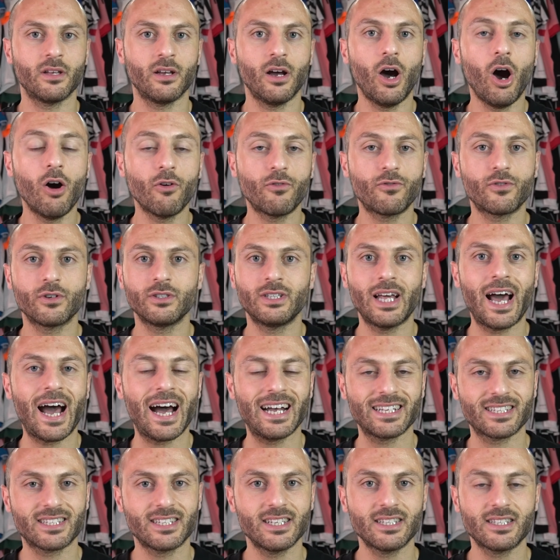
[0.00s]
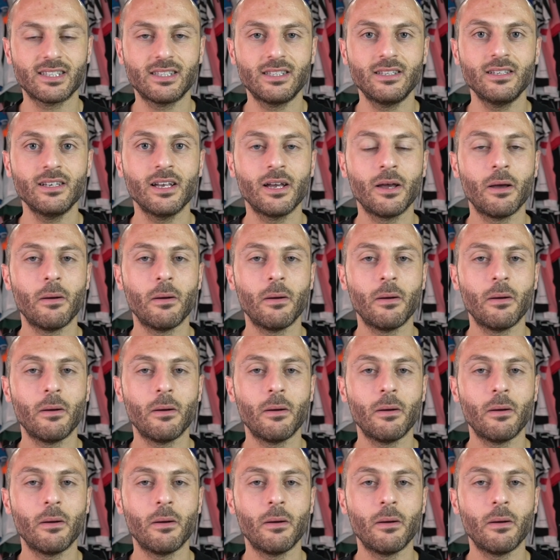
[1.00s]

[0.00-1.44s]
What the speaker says: offered assists,